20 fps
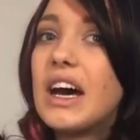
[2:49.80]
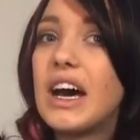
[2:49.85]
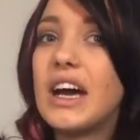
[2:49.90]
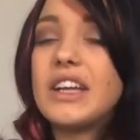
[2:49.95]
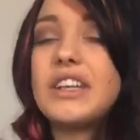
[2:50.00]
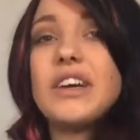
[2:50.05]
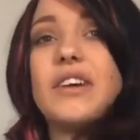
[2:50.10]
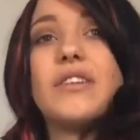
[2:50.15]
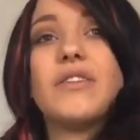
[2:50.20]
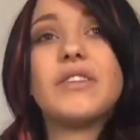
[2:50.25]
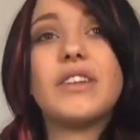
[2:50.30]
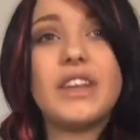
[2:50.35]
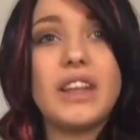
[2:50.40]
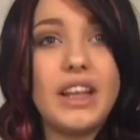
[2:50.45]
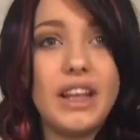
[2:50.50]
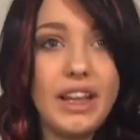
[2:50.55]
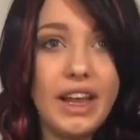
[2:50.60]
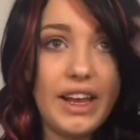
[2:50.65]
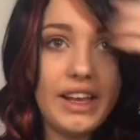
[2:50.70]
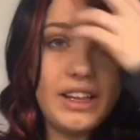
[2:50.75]
I don't
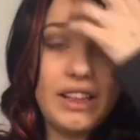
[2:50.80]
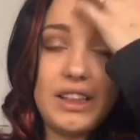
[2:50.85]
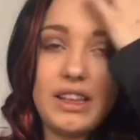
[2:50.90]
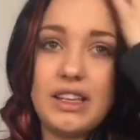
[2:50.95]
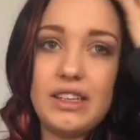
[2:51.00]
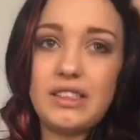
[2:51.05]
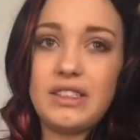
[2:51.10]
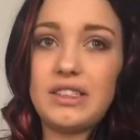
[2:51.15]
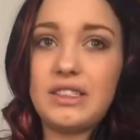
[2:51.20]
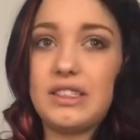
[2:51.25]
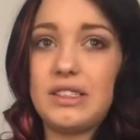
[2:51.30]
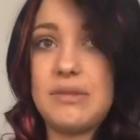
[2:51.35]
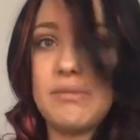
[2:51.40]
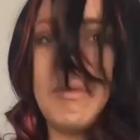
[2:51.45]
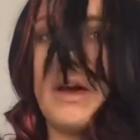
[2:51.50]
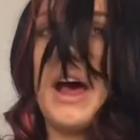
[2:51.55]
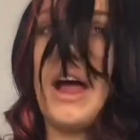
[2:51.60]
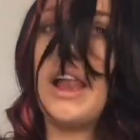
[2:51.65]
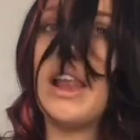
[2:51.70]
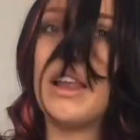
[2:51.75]
really like the
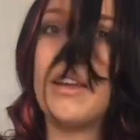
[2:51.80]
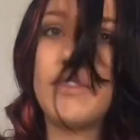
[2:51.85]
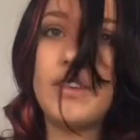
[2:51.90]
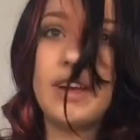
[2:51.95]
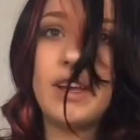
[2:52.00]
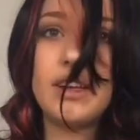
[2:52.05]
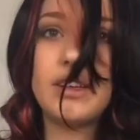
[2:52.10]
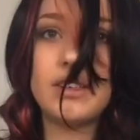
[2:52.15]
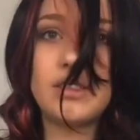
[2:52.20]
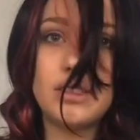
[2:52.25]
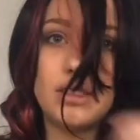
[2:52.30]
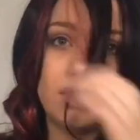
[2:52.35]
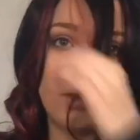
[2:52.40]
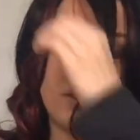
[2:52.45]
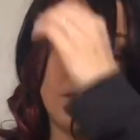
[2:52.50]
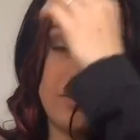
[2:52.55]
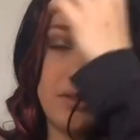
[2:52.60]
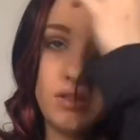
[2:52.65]
smell of it.